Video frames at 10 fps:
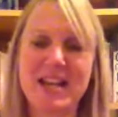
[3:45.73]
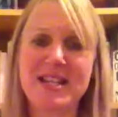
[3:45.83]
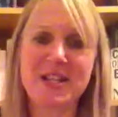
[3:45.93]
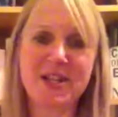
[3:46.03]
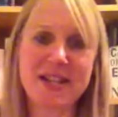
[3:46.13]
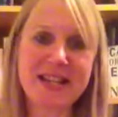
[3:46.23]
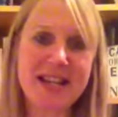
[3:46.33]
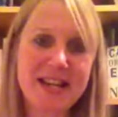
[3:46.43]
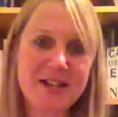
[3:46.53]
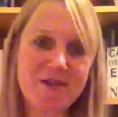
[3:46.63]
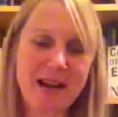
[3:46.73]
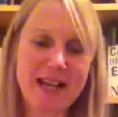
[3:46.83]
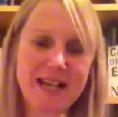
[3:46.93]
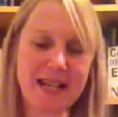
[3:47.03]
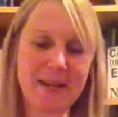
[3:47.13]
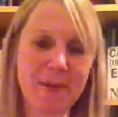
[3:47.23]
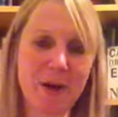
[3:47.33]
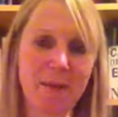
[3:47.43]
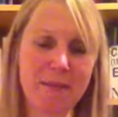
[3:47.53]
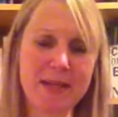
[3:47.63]
So today's writing
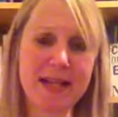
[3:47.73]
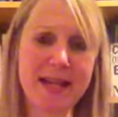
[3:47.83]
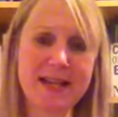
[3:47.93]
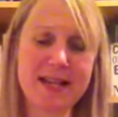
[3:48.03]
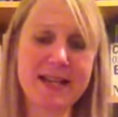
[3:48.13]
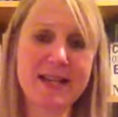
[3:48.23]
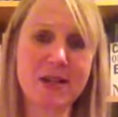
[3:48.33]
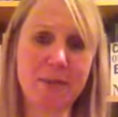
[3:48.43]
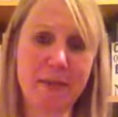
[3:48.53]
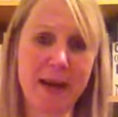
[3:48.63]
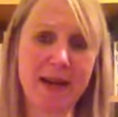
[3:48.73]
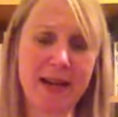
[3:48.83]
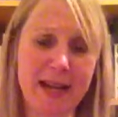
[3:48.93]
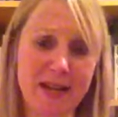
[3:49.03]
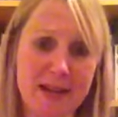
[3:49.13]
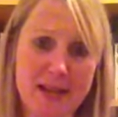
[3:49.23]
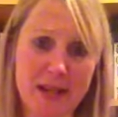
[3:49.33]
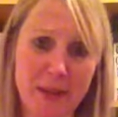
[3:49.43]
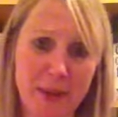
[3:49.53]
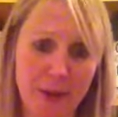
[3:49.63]
prompt is summer
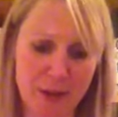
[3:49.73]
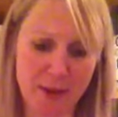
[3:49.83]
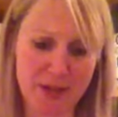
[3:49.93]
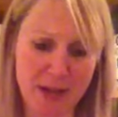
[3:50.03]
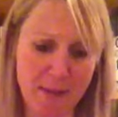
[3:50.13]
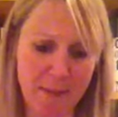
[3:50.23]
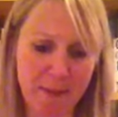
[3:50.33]
into autumn.